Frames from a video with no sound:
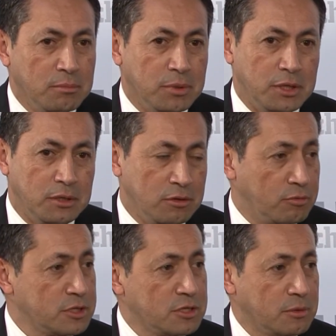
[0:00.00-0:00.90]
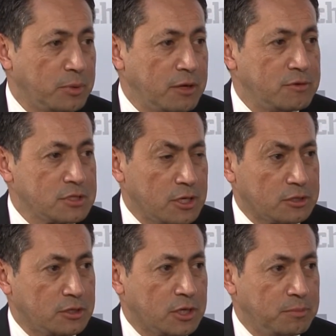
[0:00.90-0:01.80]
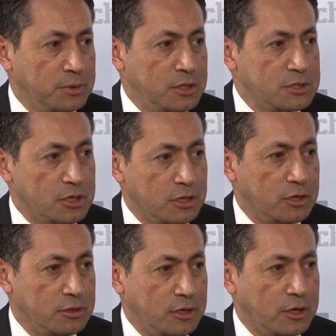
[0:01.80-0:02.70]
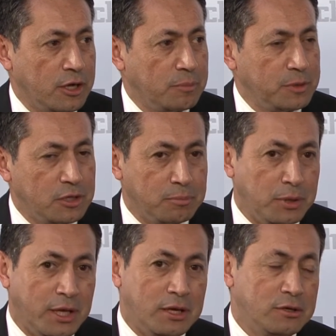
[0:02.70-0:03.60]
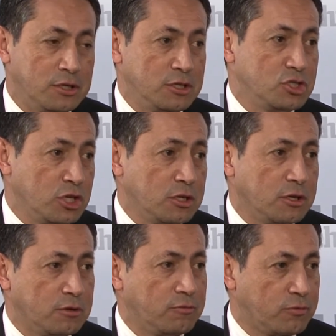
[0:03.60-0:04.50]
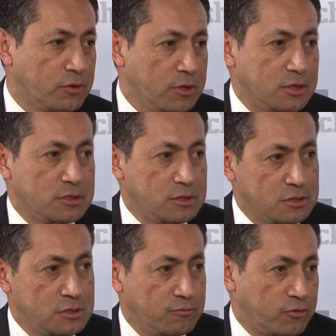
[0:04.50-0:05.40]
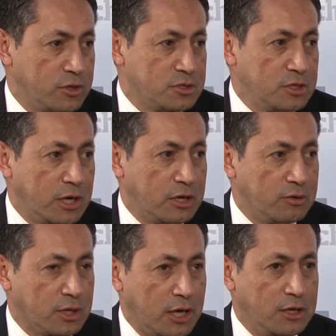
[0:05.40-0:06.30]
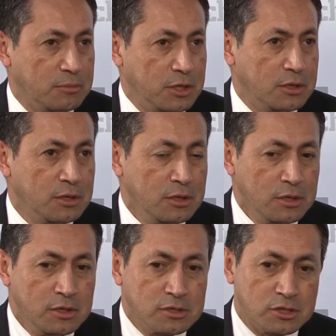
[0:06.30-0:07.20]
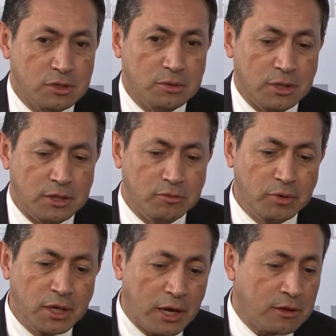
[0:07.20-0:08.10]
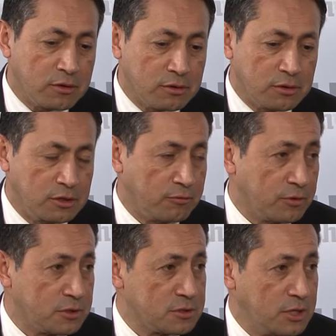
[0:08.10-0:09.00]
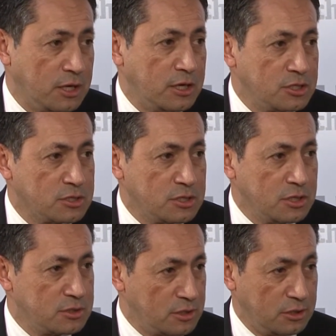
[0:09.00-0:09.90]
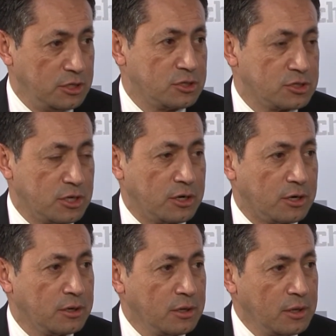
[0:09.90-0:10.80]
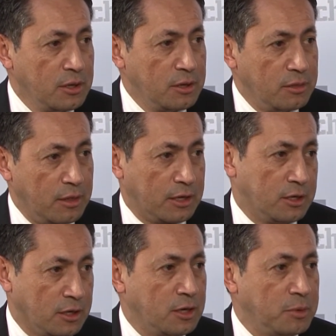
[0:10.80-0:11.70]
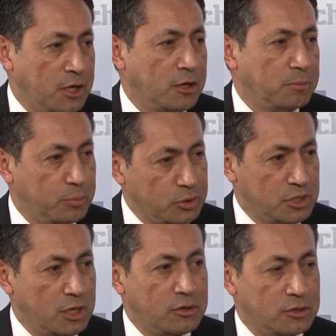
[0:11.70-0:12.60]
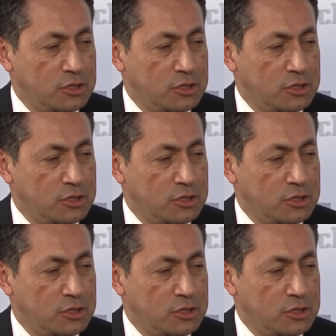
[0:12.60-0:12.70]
but the rest of the private sector companies that are helping to plan out an agenda for the CIO Academy. So we gather the different state agencies and leaders there that can come and help put together an